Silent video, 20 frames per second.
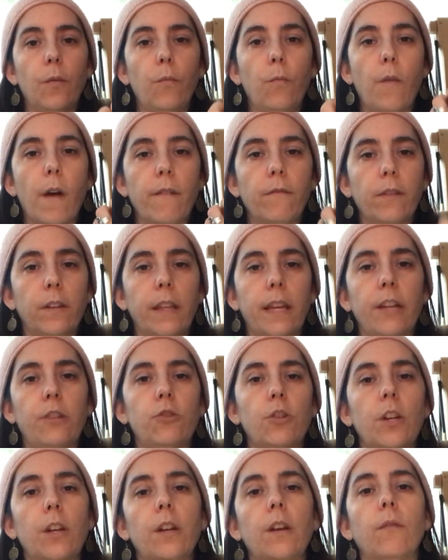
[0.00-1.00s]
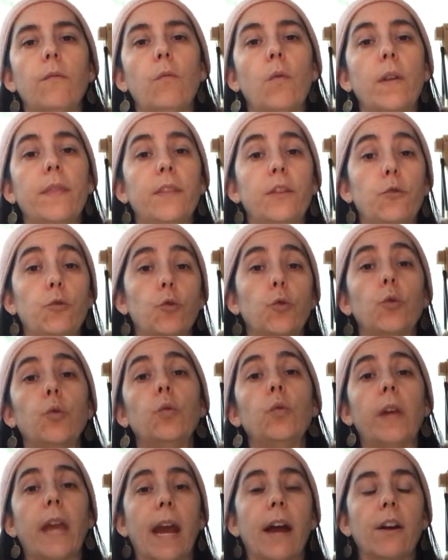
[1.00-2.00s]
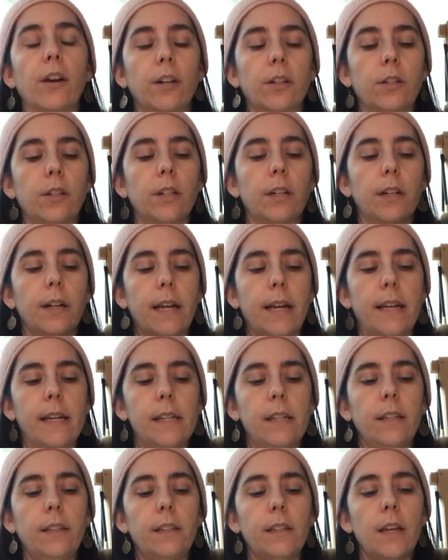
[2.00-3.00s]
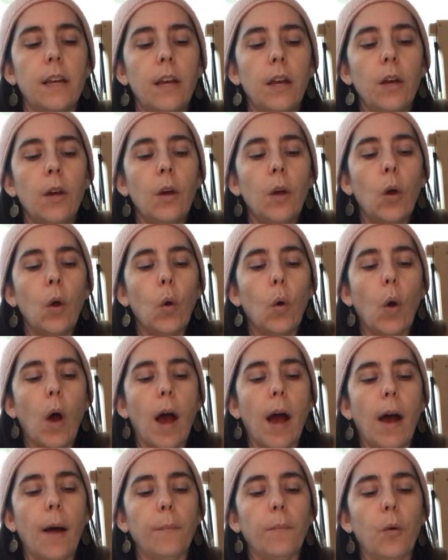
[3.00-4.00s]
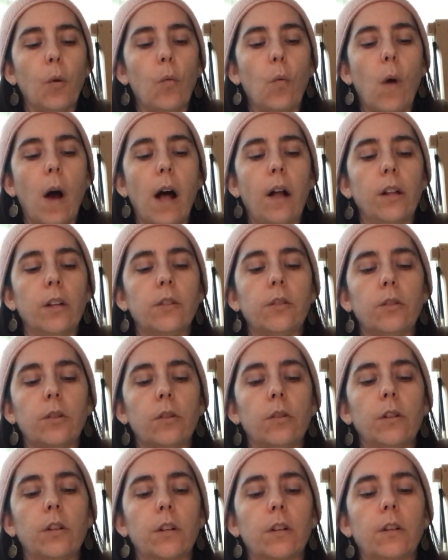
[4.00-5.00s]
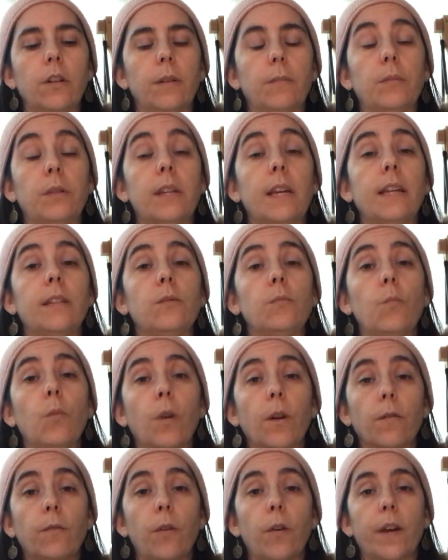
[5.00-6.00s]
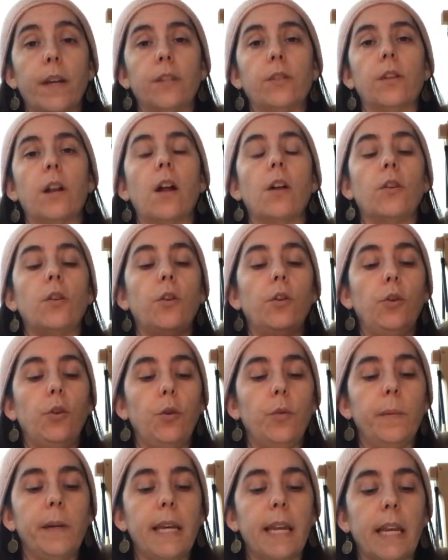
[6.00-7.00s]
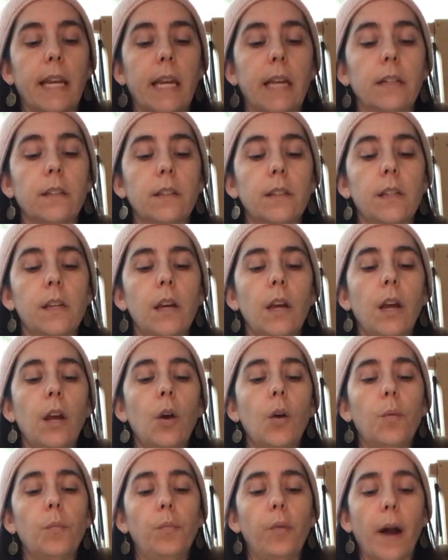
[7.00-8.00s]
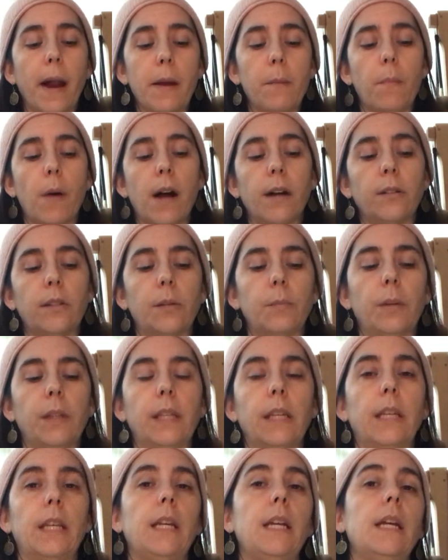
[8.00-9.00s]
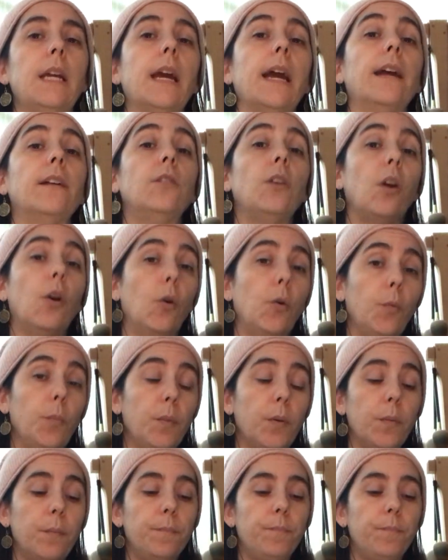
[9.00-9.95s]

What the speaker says: revelation of what the true character is, while a solar eclipse is more focused on new beginnings, bright possibility, and hope.